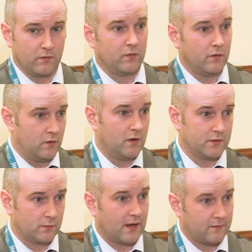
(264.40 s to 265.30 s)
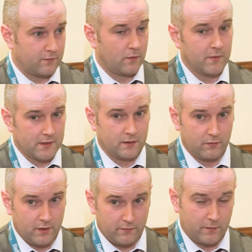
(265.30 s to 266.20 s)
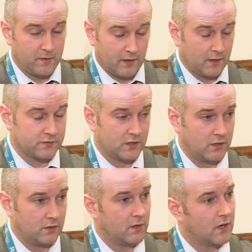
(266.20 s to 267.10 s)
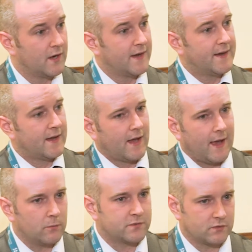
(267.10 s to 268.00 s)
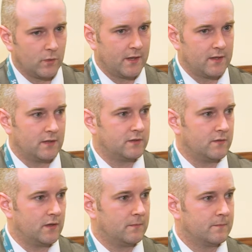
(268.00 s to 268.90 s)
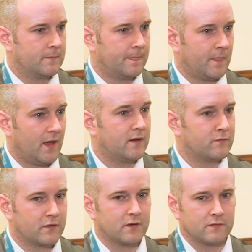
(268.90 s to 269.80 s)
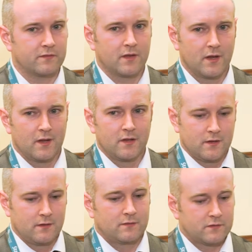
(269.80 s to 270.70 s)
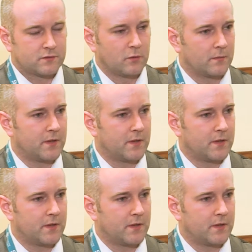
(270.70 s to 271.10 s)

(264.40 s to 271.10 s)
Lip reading: know, that you guys will have from that degree and from everything else that you do helps as well in the interview and in front of smaller